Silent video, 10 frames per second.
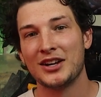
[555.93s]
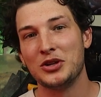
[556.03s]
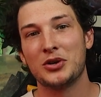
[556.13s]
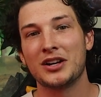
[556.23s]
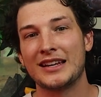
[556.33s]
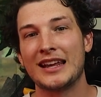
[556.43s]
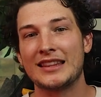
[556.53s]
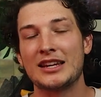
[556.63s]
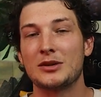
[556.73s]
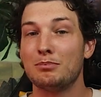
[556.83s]
You could get
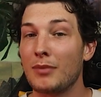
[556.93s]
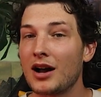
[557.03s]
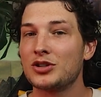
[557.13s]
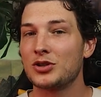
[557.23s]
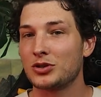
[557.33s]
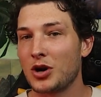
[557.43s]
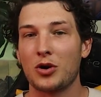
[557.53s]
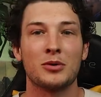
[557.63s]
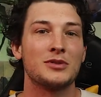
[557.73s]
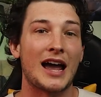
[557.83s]
these monster
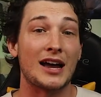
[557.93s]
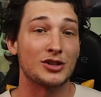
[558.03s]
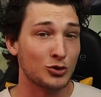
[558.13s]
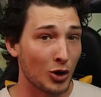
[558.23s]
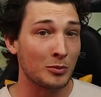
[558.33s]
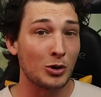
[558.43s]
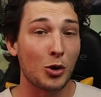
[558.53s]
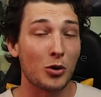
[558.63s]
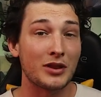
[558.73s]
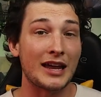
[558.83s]
totems as normal,
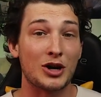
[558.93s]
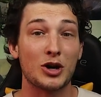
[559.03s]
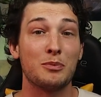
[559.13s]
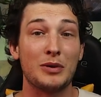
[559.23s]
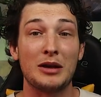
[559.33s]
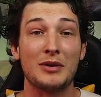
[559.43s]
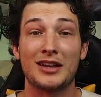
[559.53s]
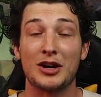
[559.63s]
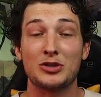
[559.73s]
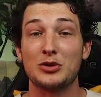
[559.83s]
or they could be
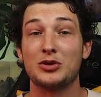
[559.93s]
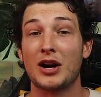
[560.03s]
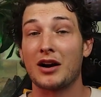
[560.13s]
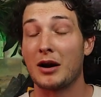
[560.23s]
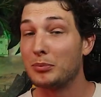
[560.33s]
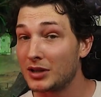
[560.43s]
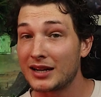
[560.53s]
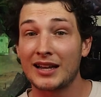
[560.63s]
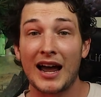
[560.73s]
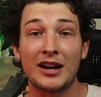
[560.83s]
because you share a
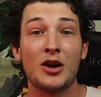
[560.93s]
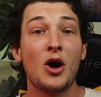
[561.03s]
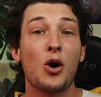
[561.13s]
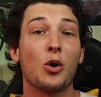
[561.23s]
bloodline,